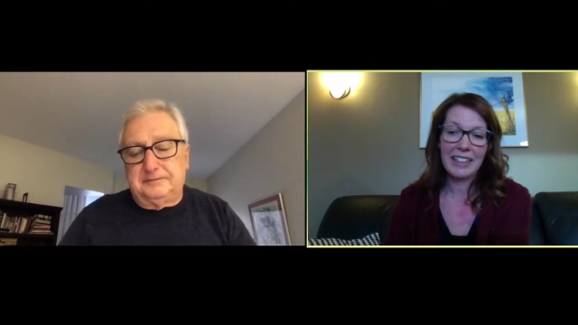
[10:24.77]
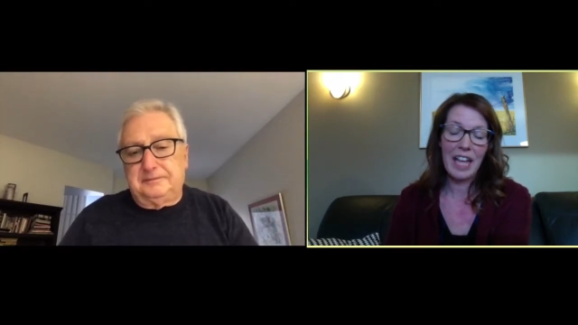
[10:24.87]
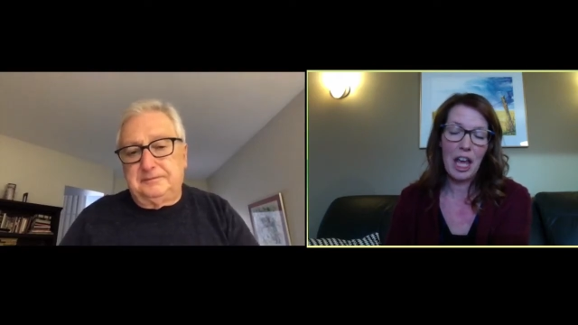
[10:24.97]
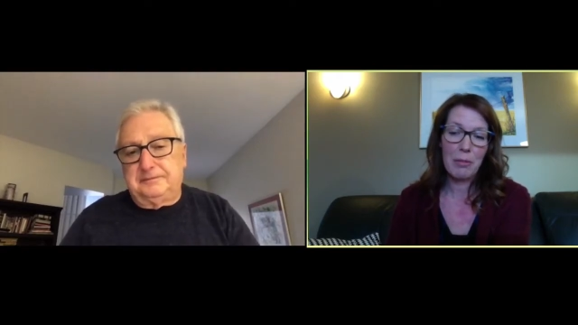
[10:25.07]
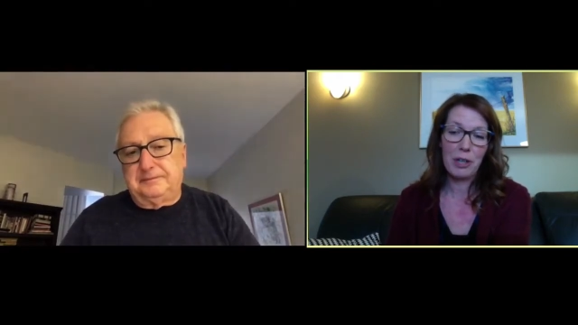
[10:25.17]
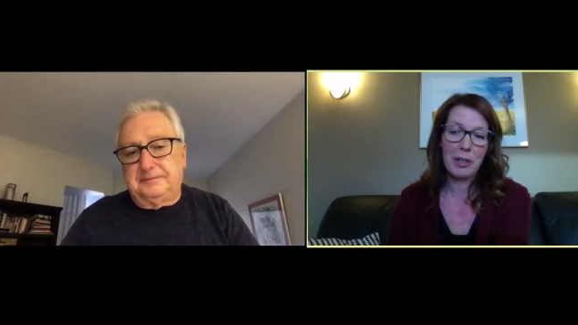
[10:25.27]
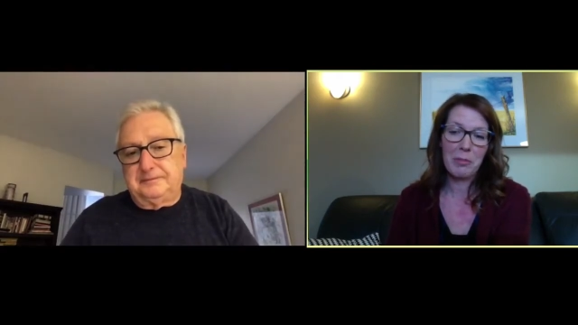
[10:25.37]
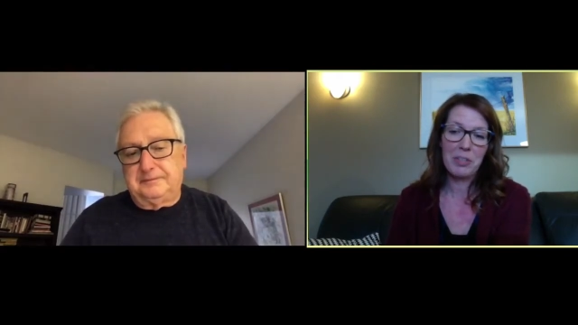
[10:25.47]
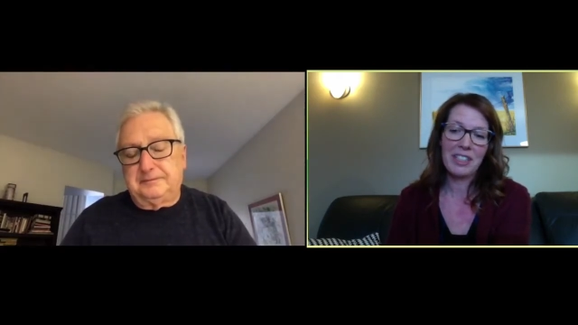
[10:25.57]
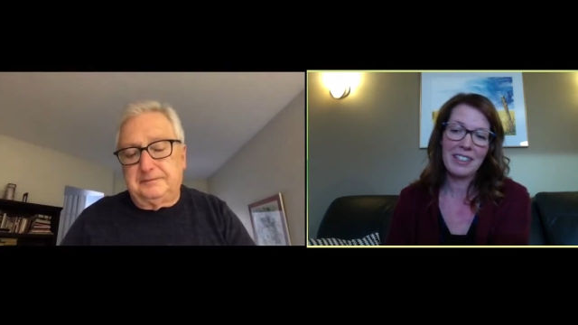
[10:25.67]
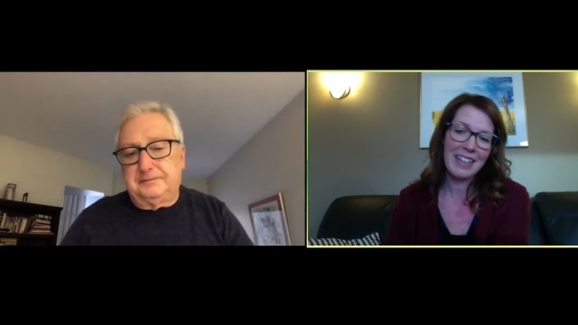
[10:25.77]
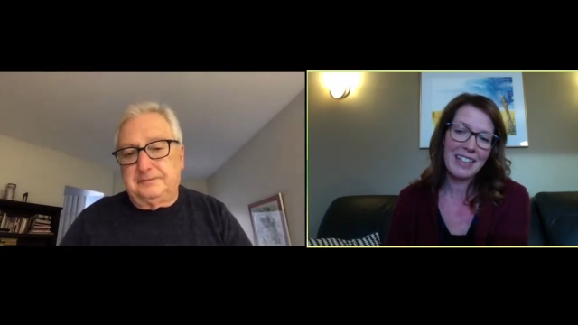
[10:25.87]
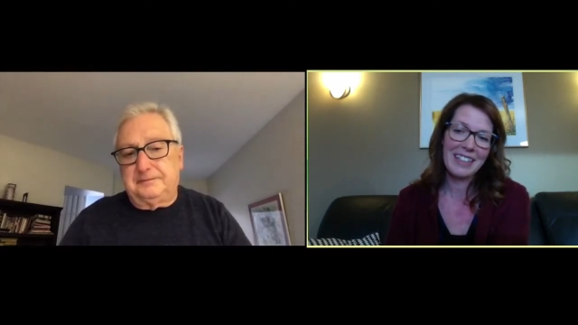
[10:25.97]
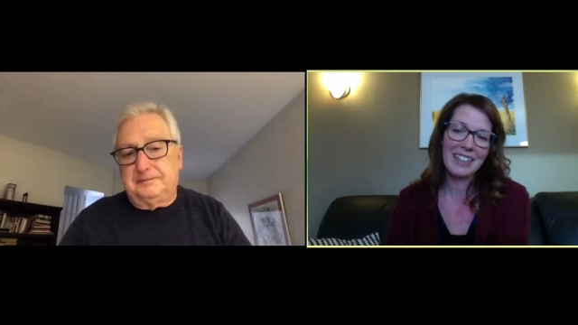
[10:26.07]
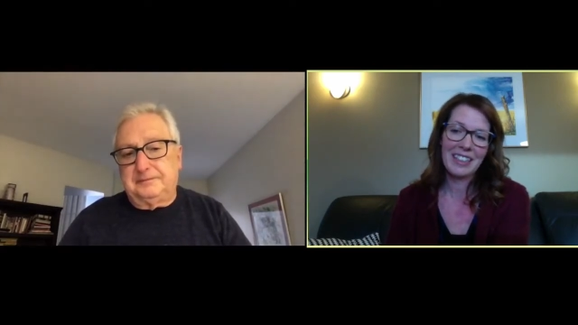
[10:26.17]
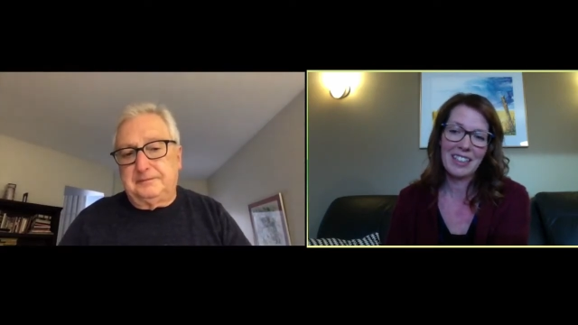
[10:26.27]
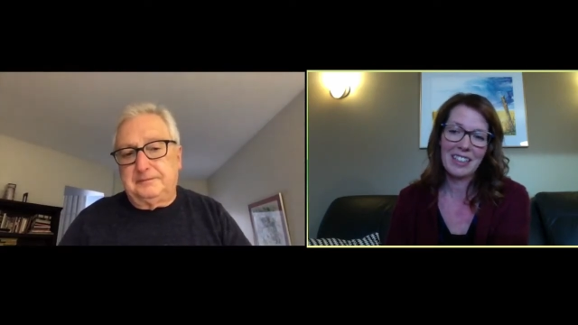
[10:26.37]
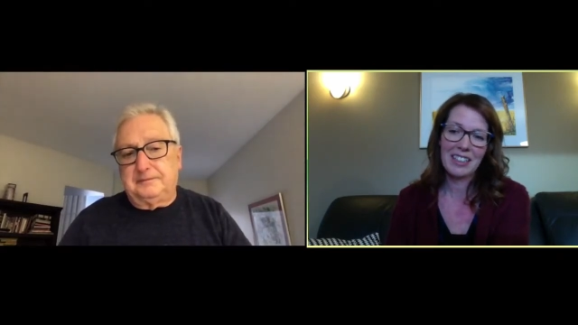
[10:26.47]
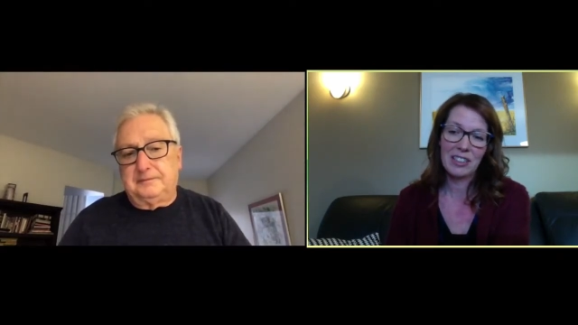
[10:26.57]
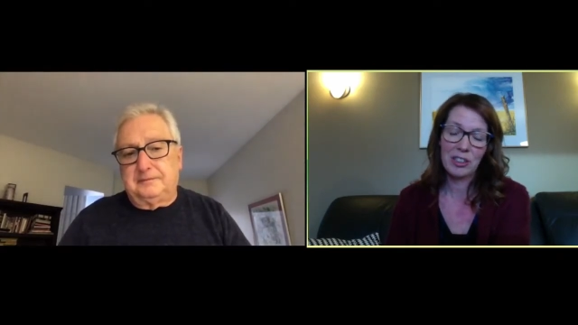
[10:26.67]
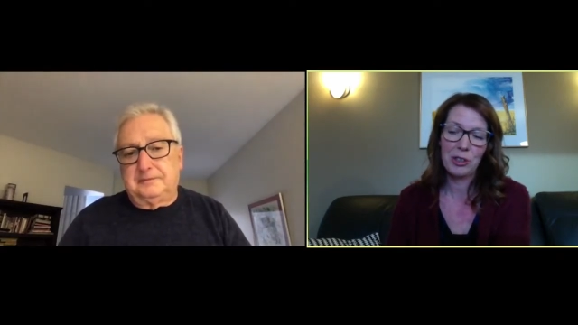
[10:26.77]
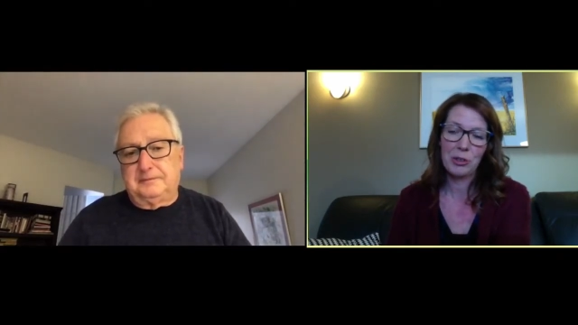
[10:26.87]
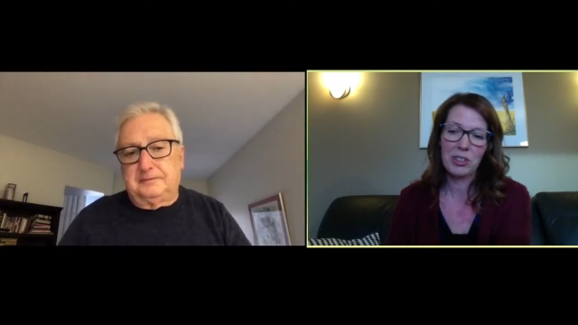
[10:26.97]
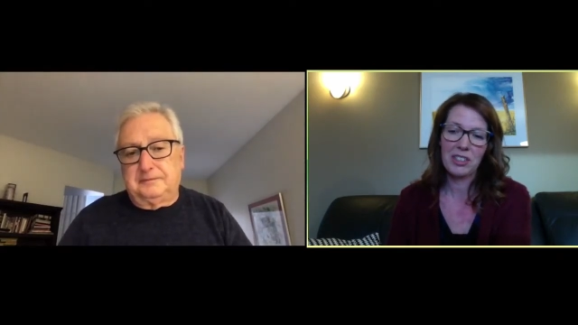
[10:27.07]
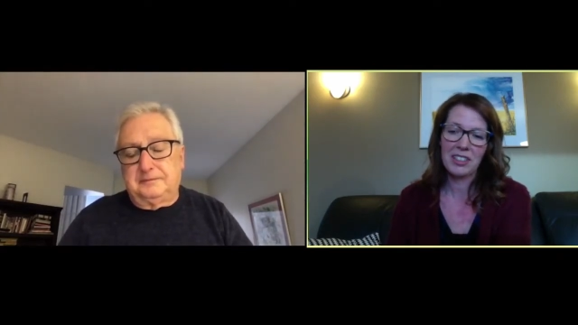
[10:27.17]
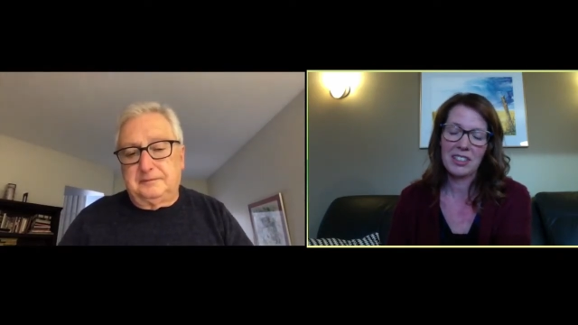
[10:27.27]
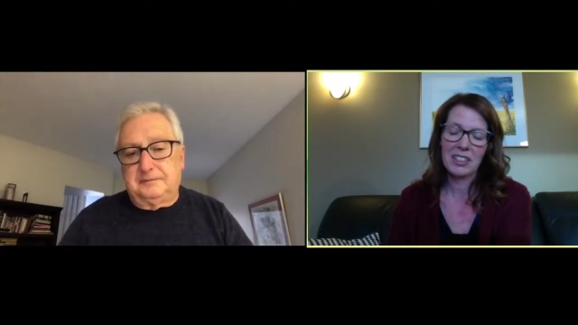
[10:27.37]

Speaker 1: MRMTA uh, student